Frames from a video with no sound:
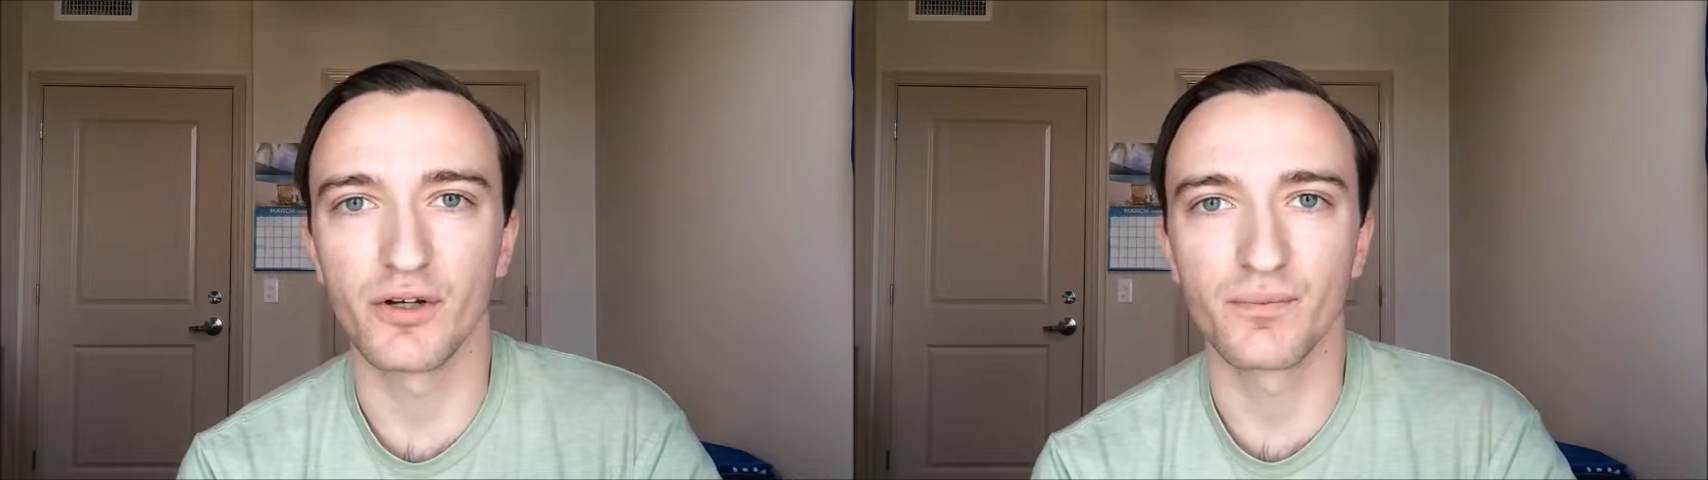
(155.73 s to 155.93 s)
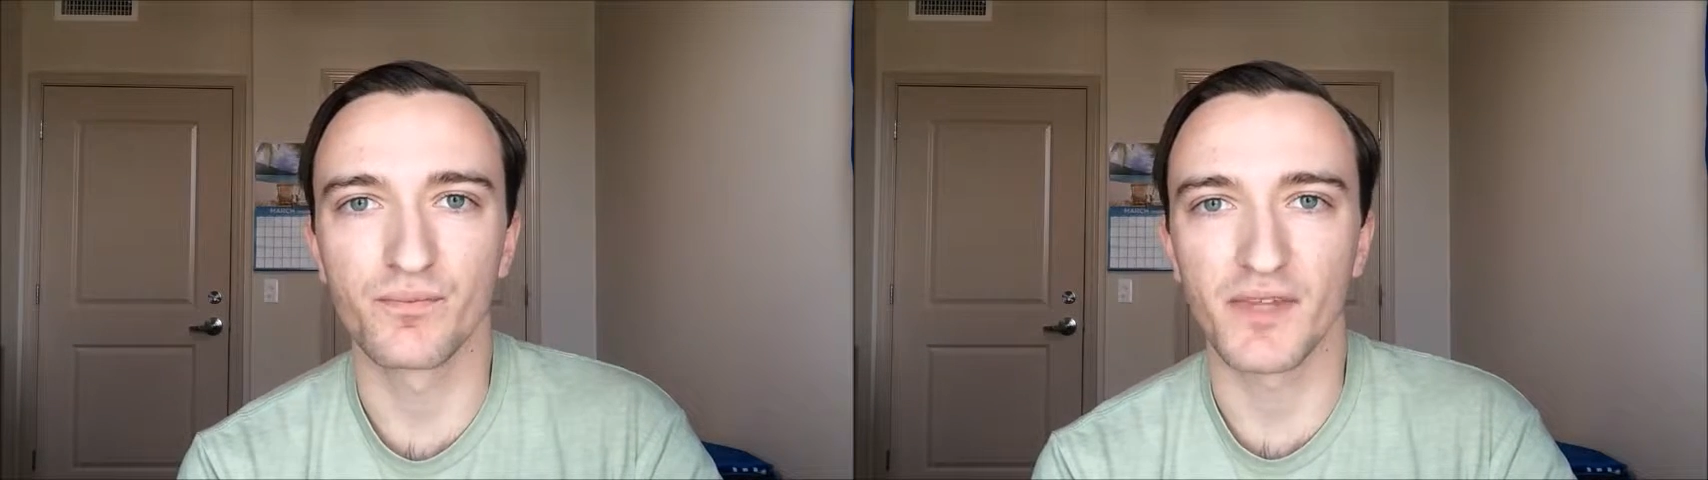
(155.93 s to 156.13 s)

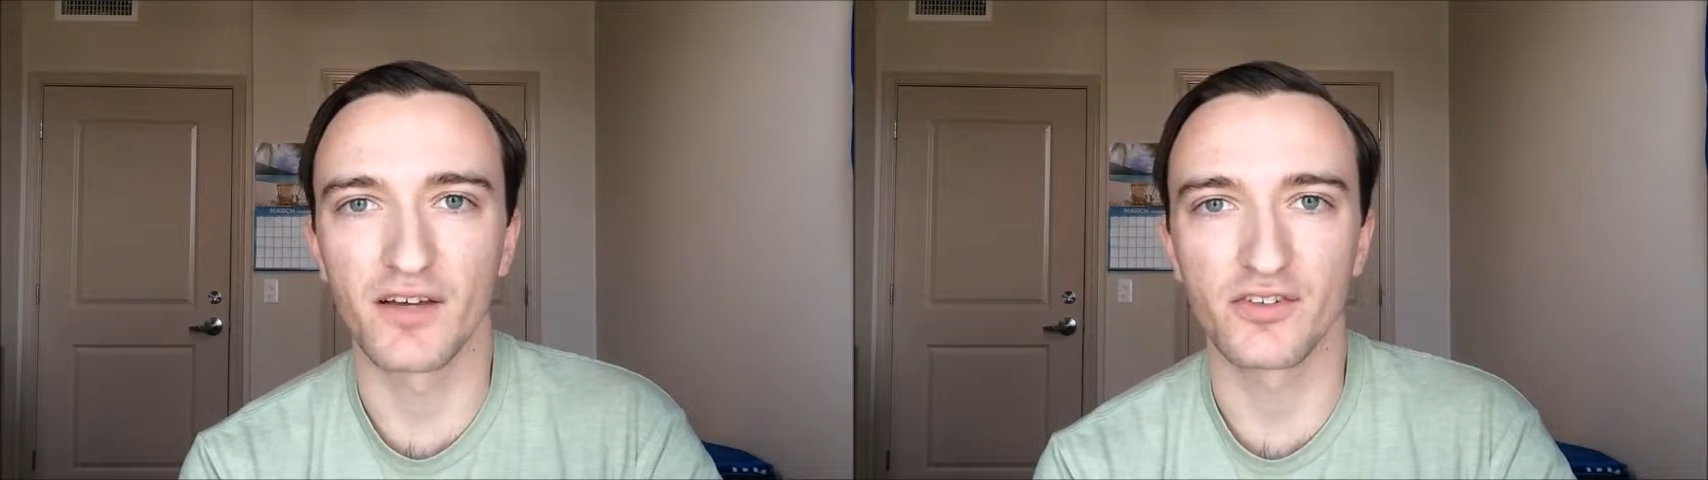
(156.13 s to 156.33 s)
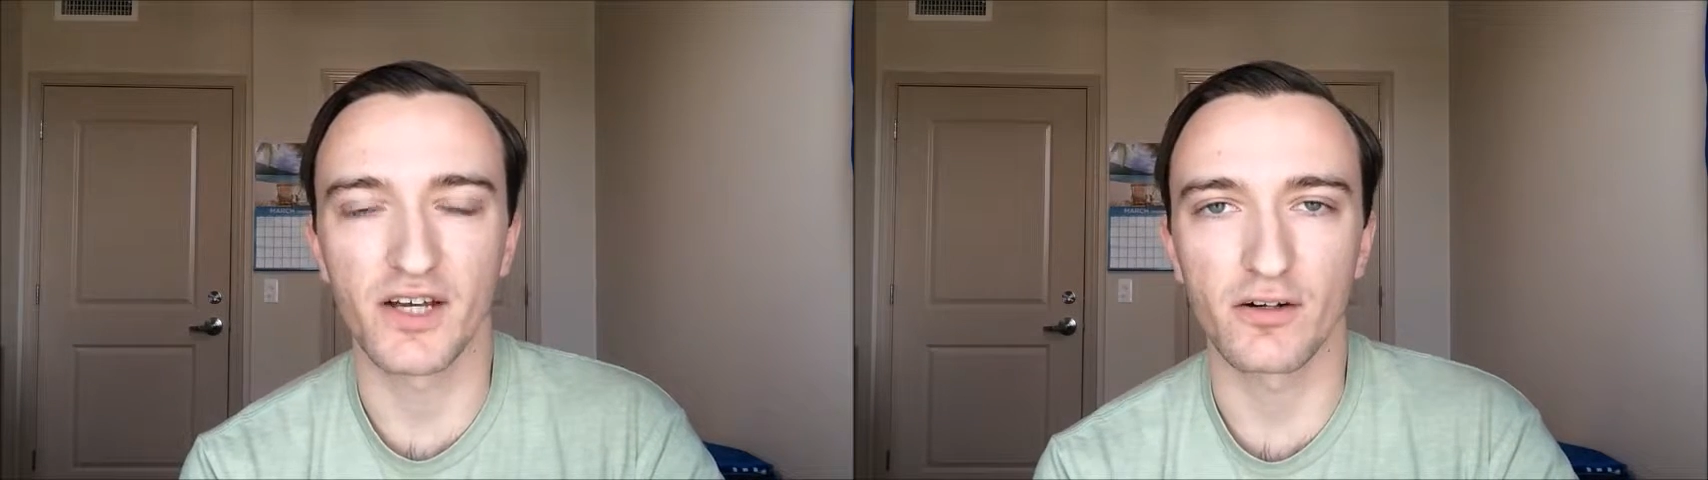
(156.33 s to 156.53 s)
but
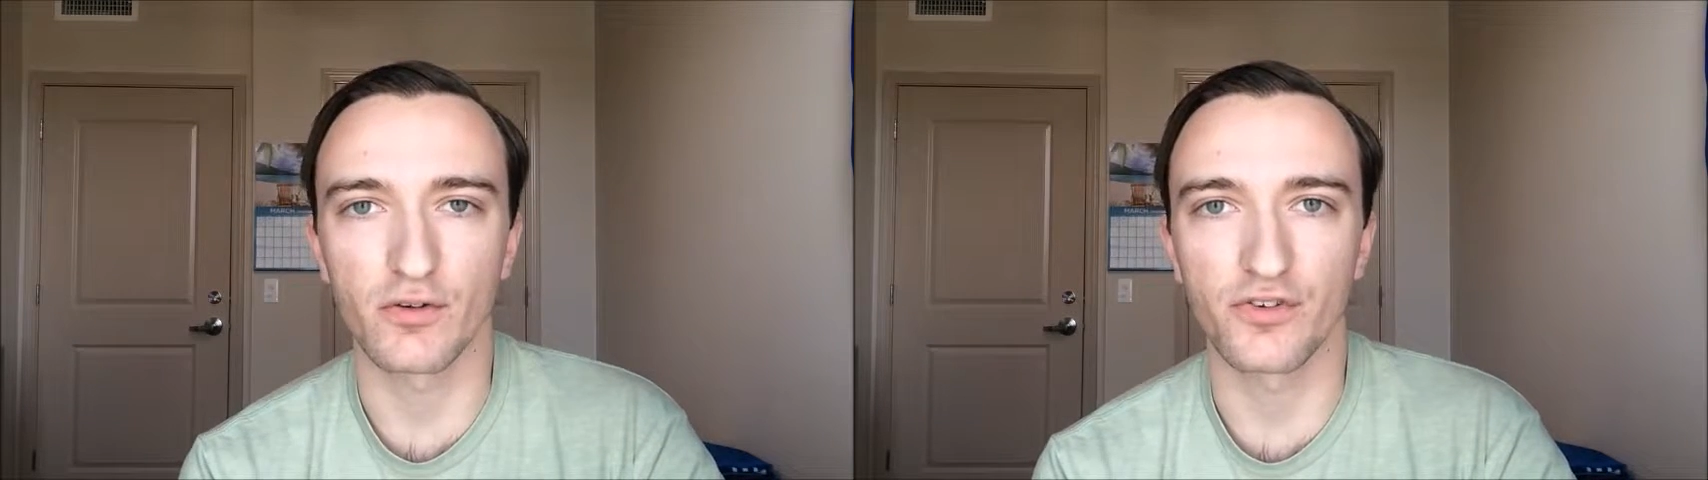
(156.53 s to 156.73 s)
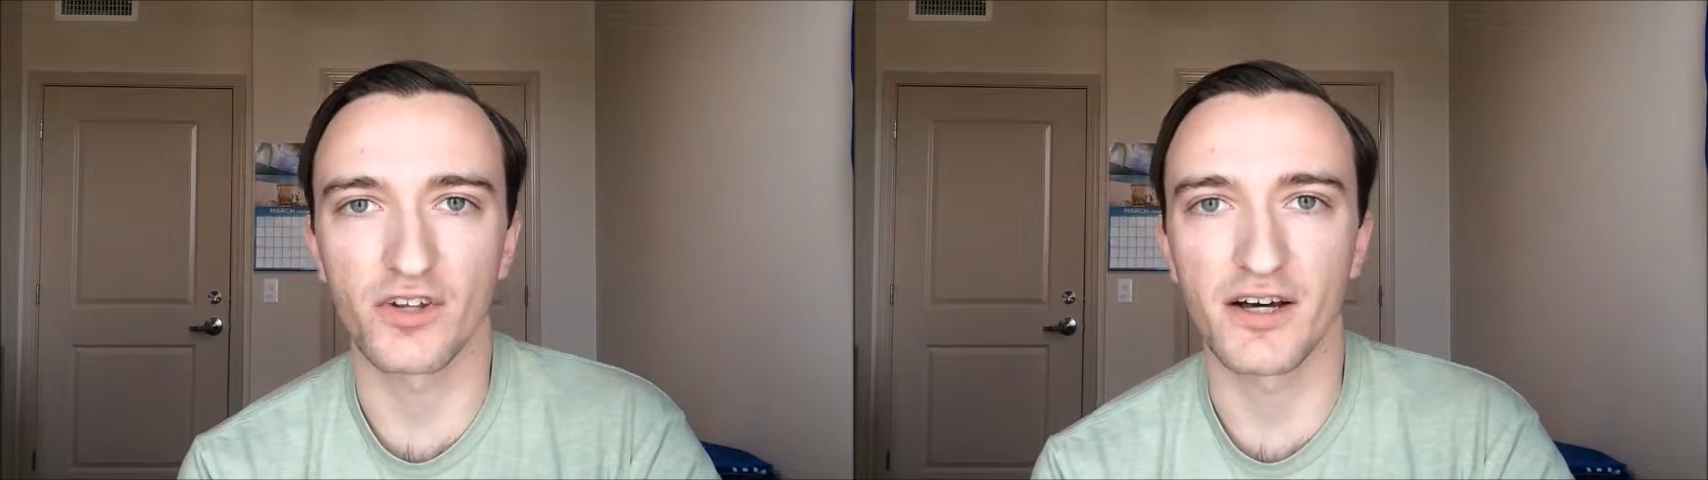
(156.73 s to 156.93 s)
I still had a
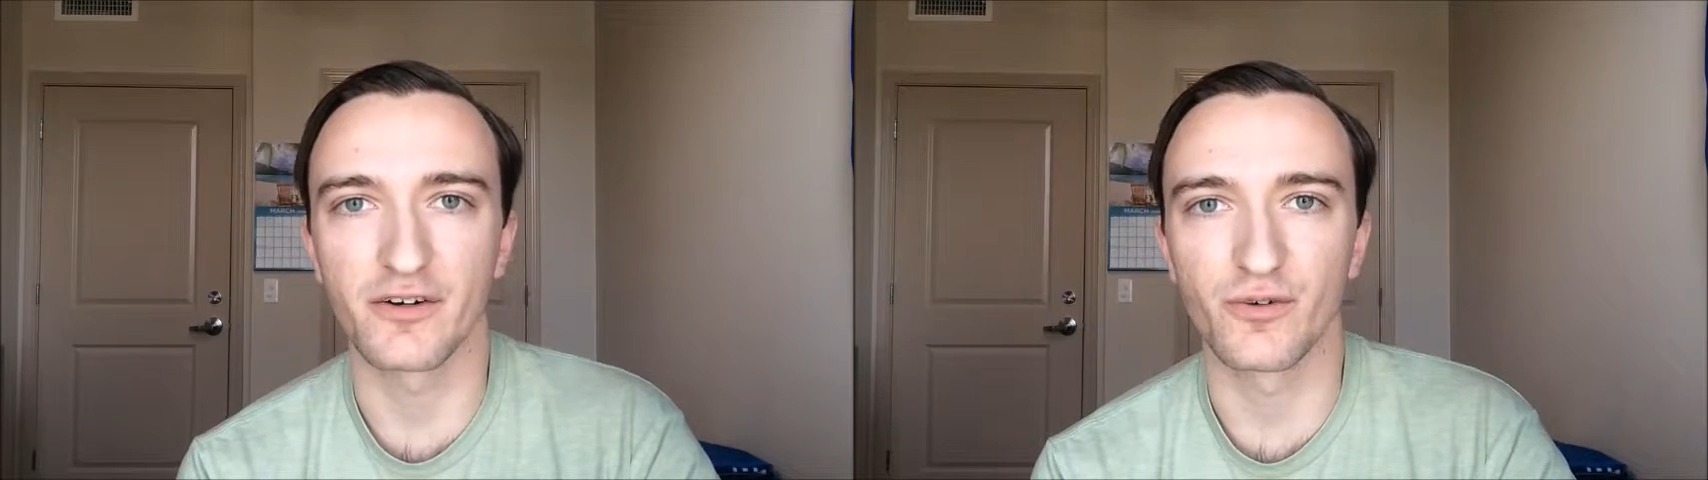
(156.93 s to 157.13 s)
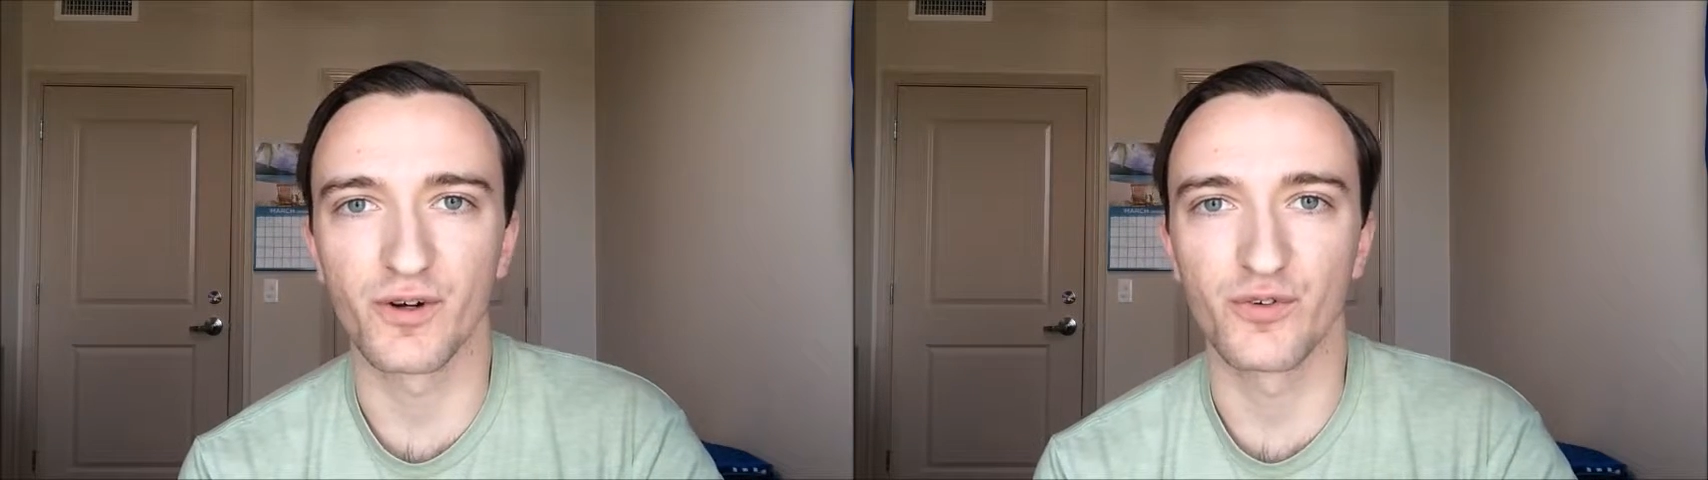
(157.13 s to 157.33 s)
little
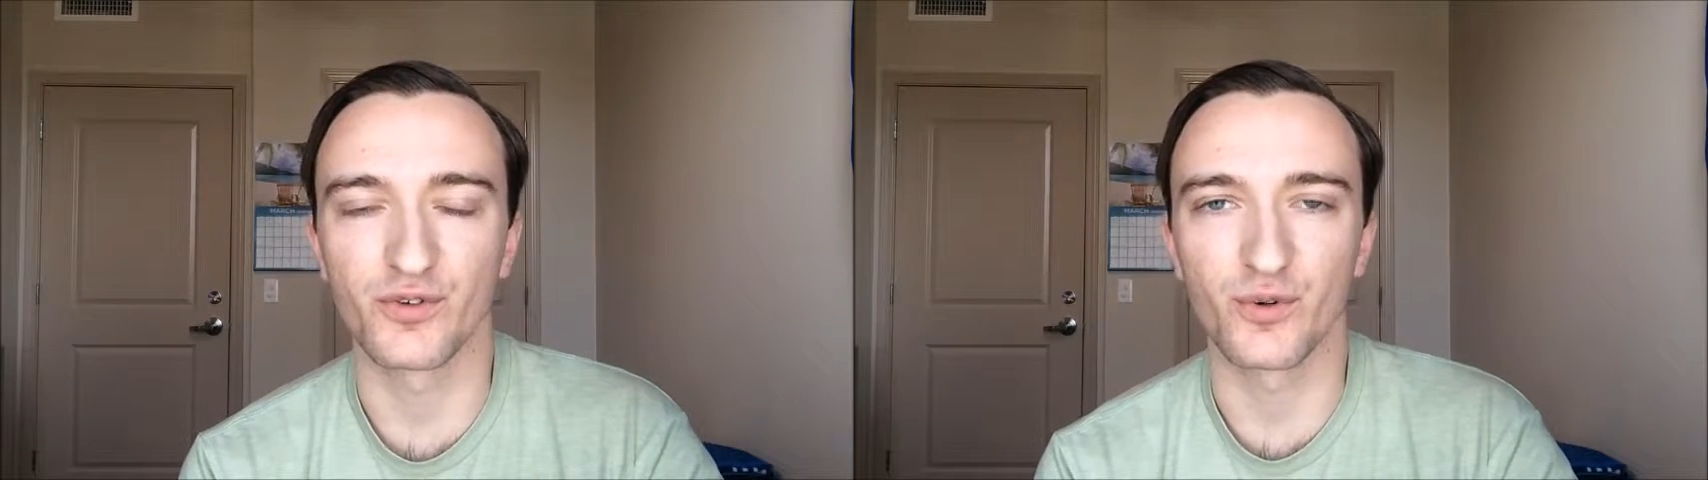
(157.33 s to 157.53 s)
slider phone,